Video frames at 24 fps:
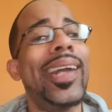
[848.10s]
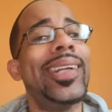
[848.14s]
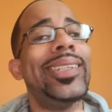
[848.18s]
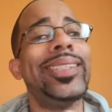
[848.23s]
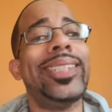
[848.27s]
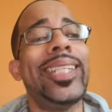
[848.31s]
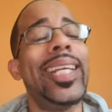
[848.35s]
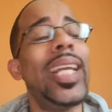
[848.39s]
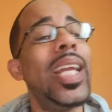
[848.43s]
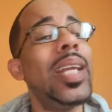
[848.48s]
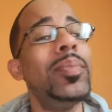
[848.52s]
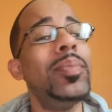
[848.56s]
I got a
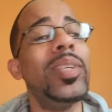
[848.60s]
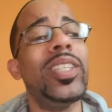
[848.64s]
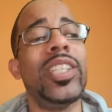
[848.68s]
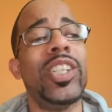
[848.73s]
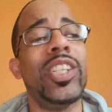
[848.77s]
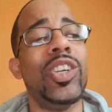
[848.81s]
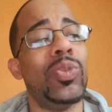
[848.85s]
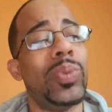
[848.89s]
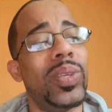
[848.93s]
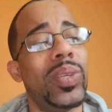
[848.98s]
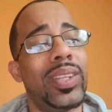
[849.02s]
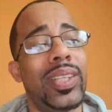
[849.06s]
team to
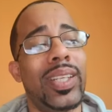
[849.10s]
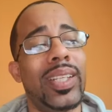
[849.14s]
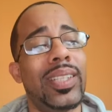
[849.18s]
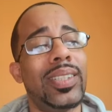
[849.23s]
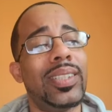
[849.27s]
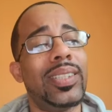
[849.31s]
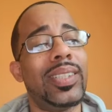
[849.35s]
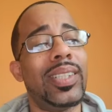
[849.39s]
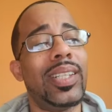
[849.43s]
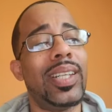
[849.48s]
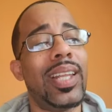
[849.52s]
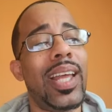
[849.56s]
deal with
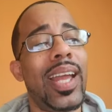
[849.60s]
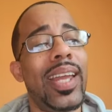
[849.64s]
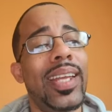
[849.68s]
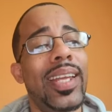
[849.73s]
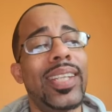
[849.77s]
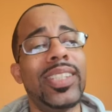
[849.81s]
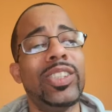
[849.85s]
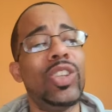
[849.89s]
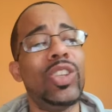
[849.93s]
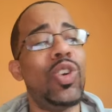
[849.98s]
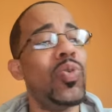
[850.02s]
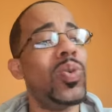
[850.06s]
this.
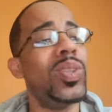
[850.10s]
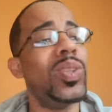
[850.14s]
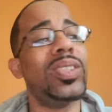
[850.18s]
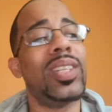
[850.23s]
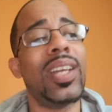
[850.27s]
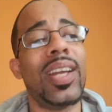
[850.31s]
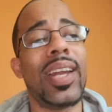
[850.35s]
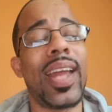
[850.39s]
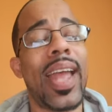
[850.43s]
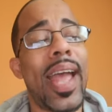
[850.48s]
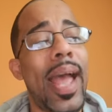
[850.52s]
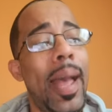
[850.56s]
Like, and so what's
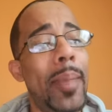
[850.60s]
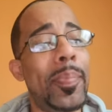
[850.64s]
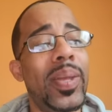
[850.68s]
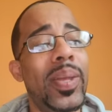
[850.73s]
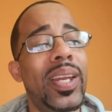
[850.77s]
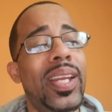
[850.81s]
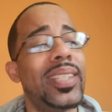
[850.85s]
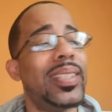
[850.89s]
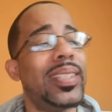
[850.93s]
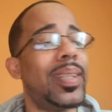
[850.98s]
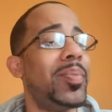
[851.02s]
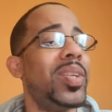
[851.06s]
going to
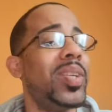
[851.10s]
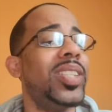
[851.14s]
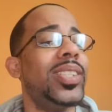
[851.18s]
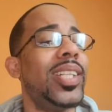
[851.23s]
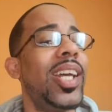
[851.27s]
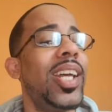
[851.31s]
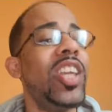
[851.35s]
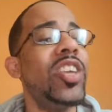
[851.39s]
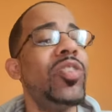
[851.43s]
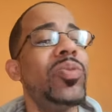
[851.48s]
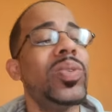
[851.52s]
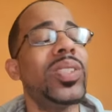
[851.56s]
happen is I'm going to
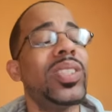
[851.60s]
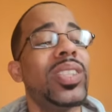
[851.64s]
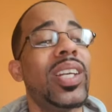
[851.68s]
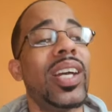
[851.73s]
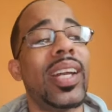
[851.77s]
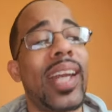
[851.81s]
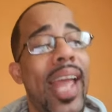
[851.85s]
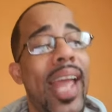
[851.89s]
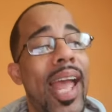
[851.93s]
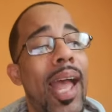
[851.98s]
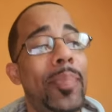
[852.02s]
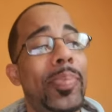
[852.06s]
tell you what's
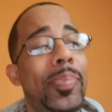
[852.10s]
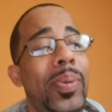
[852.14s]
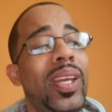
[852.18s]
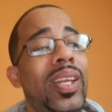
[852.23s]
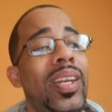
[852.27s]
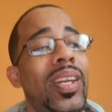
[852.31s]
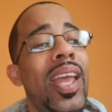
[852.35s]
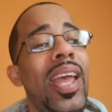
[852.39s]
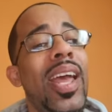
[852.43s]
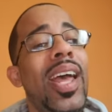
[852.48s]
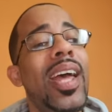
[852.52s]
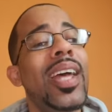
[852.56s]
going to
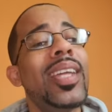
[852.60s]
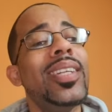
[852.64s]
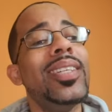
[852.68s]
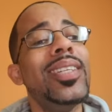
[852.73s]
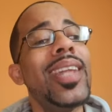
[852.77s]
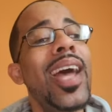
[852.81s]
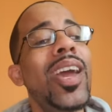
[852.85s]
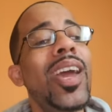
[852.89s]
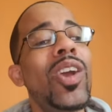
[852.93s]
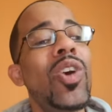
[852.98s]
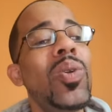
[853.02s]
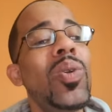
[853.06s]
happen.
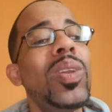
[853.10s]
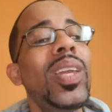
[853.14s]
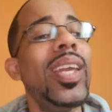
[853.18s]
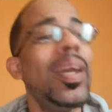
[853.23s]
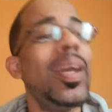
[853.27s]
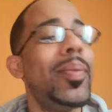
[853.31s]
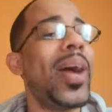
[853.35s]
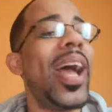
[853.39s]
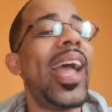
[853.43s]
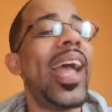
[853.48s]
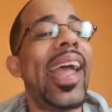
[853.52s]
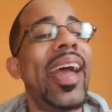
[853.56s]
Not
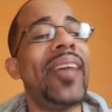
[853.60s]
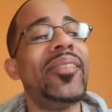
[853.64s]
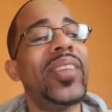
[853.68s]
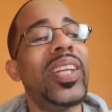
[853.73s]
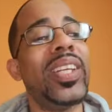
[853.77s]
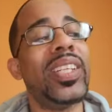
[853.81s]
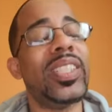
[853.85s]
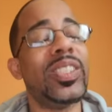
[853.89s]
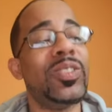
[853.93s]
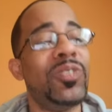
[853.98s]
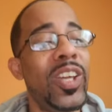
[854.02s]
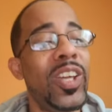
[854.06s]
only am I
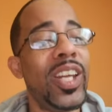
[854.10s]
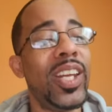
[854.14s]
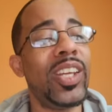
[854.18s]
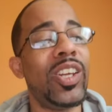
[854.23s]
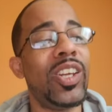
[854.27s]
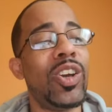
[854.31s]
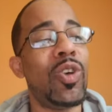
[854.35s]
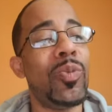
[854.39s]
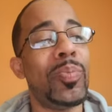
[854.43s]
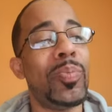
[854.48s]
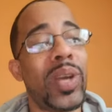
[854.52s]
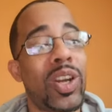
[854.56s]
having this
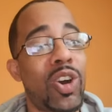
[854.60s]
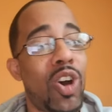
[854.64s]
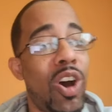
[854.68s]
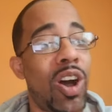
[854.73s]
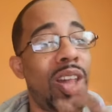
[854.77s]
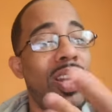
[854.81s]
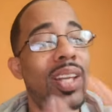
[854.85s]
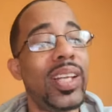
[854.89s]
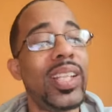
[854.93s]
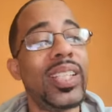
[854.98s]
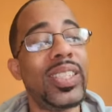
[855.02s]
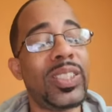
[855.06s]
video, but
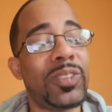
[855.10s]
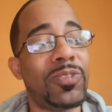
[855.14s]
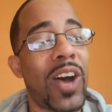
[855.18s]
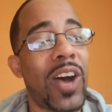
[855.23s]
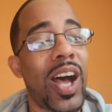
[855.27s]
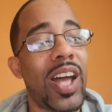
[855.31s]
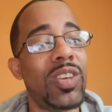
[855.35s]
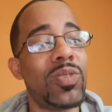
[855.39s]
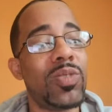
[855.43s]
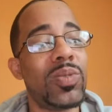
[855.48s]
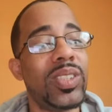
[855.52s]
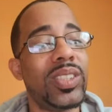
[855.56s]
all of these
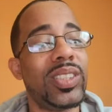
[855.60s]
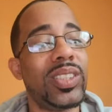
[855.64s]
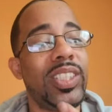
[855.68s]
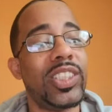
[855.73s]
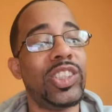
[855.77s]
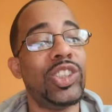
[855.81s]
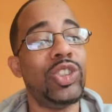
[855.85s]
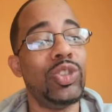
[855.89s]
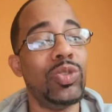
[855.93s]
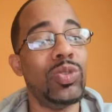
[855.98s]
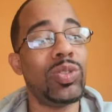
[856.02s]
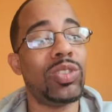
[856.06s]
followers
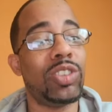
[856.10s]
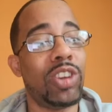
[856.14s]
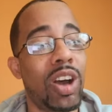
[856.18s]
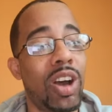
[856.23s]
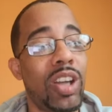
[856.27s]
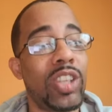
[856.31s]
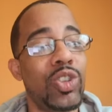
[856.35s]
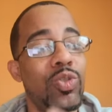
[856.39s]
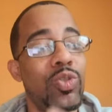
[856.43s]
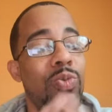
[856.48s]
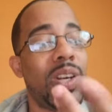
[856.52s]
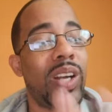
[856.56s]
that you
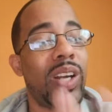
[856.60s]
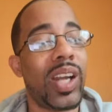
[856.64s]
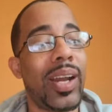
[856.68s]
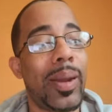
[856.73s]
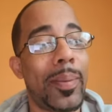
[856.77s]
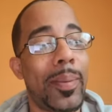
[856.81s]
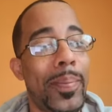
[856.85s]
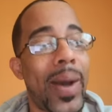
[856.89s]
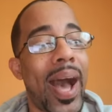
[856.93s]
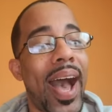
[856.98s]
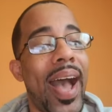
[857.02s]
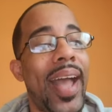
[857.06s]
thought you were going
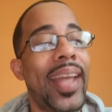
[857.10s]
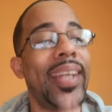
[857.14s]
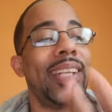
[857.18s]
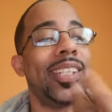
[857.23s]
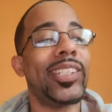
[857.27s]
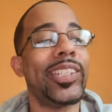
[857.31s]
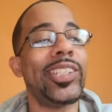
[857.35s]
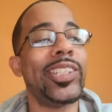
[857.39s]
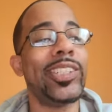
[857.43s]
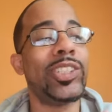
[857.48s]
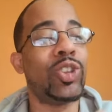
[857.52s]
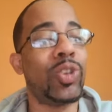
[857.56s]
to buy
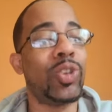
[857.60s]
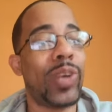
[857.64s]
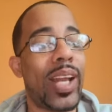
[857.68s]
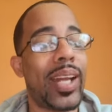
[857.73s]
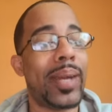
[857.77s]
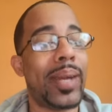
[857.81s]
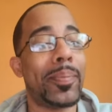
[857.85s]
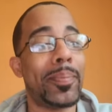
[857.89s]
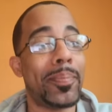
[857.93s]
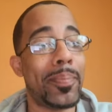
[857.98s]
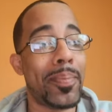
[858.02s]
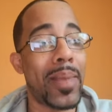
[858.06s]
to
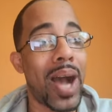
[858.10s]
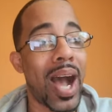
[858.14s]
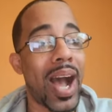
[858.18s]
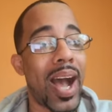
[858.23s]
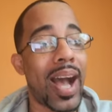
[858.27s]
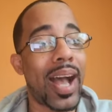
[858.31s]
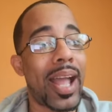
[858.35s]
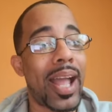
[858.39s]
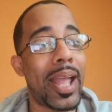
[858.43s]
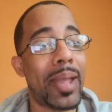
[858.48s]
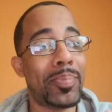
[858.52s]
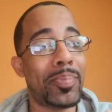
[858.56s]
discredit
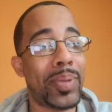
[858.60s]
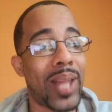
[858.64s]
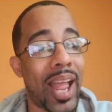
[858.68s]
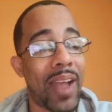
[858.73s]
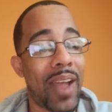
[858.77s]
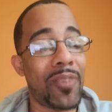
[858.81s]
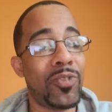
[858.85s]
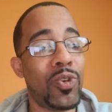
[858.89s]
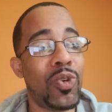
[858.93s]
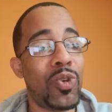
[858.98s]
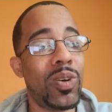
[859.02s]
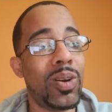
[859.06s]
my
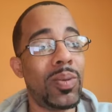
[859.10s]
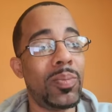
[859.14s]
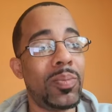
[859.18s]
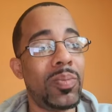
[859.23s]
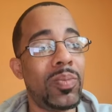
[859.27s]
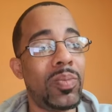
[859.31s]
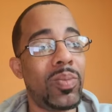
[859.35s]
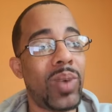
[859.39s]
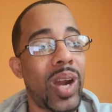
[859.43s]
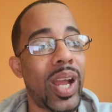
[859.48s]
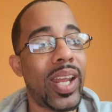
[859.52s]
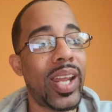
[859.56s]

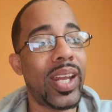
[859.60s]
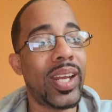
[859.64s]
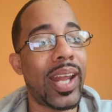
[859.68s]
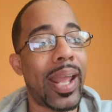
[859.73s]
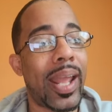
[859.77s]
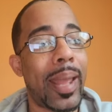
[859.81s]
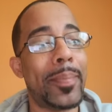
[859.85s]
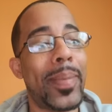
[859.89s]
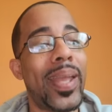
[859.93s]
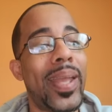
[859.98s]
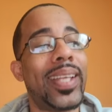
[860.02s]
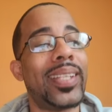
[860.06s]
platform, right?
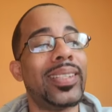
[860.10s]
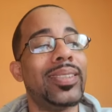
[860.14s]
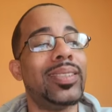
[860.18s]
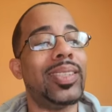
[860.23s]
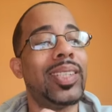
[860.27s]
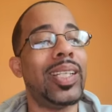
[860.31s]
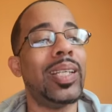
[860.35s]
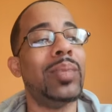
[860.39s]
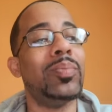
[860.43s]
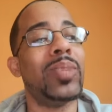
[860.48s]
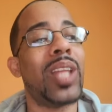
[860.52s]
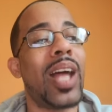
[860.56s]
And make it
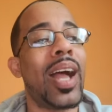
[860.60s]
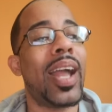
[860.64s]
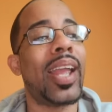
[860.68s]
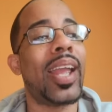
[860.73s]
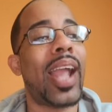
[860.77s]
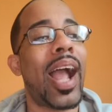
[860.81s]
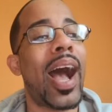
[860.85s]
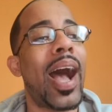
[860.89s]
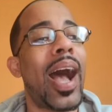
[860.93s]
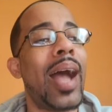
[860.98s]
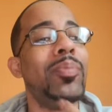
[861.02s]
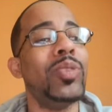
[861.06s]
seem
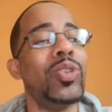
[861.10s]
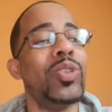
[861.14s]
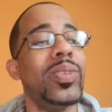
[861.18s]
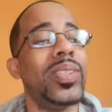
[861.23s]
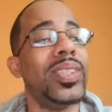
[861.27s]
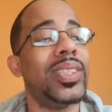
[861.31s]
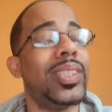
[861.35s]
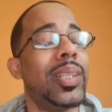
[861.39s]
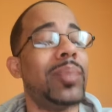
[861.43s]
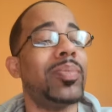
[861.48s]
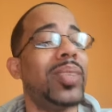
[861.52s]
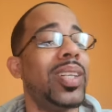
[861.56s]
like I'm
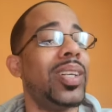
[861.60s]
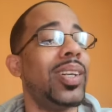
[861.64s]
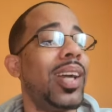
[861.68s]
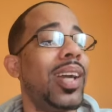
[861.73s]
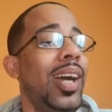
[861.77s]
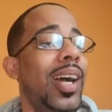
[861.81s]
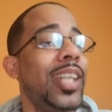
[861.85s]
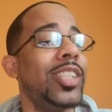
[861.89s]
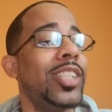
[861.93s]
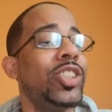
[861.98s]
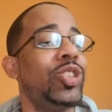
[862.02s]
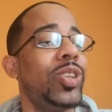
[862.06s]
doing something
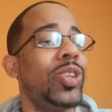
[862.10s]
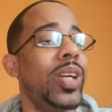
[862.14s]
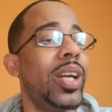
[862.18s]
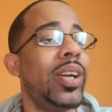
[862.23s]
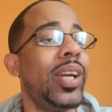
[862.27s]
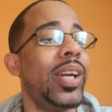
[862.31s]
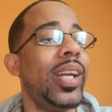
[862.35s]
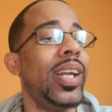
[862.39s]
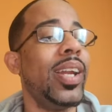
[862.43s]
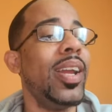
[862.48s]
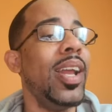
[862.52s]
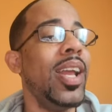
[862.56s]

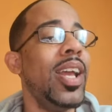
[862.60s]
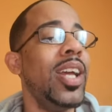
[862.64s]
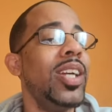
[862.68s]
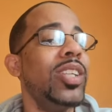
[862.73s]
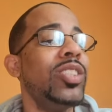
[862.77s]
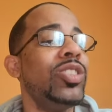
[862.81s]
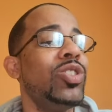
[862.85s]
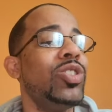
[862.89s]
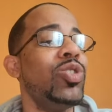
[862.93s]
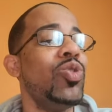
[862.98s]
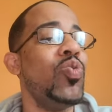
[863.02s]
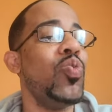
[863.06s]
contrary
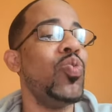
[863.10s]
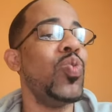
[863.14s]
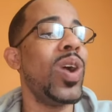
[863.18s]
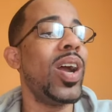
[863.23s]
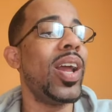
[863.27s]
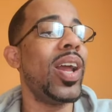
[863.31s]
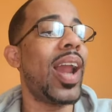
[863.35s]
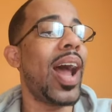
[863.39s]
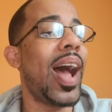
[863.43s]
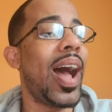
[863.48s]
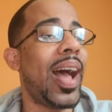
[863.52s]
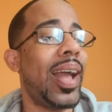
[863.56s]
to
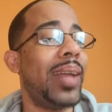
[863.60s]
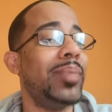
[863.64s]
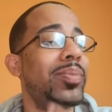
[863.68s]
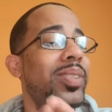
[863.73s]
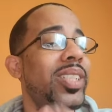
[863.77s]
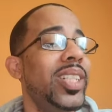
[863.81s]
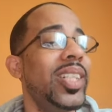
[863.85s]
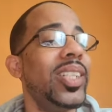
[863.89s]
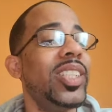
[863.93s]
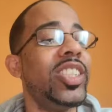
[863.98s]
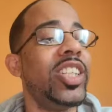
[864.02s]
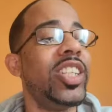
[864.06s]
what I'm
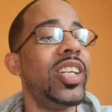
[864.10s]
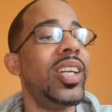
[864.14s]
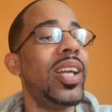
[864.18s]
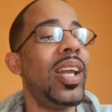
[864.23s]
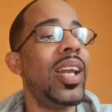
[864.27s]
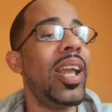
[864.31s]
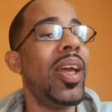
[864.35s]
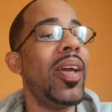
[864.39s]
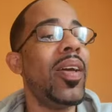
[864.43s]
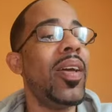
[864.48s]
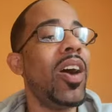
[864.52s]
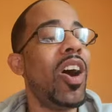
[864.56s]

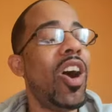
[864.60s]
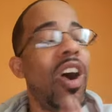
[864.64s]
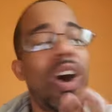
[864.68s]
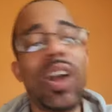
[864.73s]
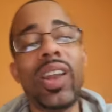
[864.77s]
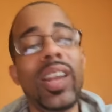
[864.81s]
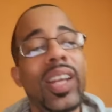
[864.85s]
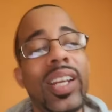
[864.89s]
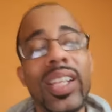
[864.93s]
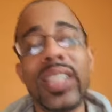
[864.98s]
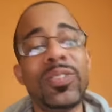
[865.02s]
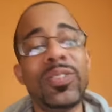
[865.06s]
teaching.
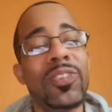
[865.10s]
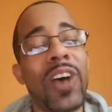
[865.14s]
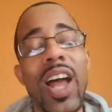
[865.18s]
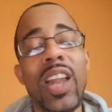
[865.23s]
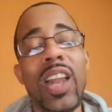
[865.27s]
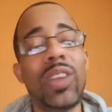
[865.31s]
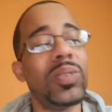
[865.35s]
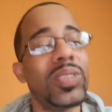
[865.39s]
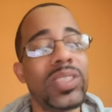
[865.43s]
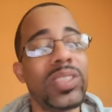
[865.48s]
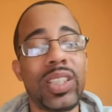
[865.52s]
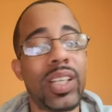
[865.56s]
All of these
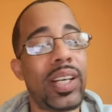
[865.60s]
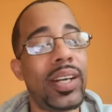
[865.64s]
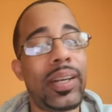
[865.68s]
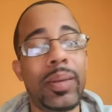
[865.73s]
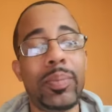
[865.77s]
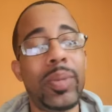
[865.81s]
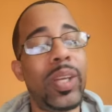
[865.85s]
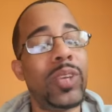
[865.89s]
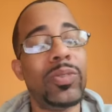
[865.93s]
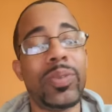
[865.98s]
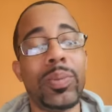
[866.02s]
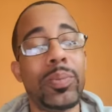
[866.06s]
followers are going
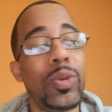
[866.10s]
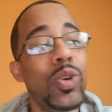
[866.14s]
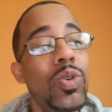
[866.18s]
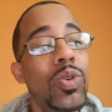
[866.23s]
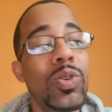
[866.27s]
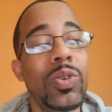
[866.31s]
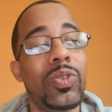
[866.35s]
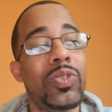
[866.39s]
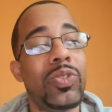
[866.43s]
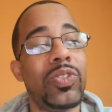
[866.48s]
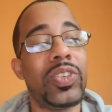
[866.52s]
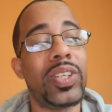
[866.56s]
to be
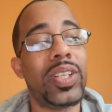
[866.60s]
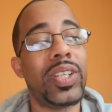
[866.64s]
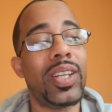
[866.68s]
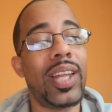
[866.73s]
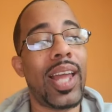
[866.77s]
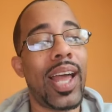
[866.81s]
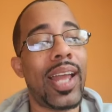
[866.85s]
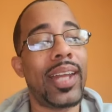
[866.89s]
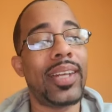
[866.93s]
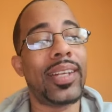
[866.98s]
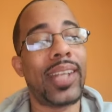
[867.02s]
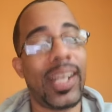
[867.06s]
removed.
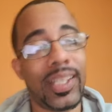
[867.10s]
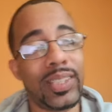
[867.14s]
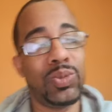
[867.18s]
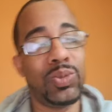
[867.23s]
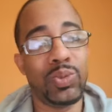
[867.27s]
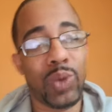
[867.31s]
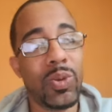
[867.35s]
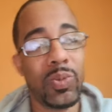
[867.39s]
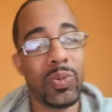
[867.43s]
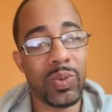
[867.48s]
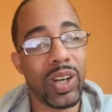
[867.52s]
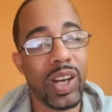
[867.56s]
Like,
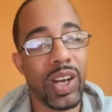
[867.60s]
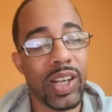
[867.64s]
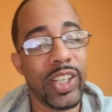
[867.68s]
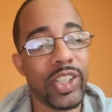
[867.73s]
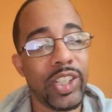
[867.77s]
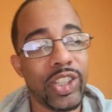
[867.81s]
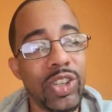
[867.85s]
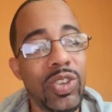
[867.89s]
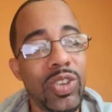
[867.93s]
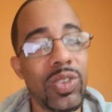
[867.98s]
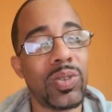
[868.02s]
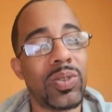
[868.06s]
that's what we're going
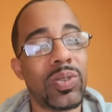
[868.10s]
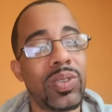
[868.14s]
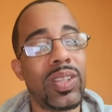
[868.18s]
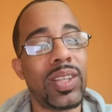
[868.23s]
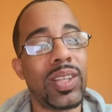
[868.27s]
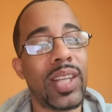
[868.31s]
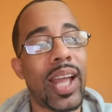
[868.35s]
to do.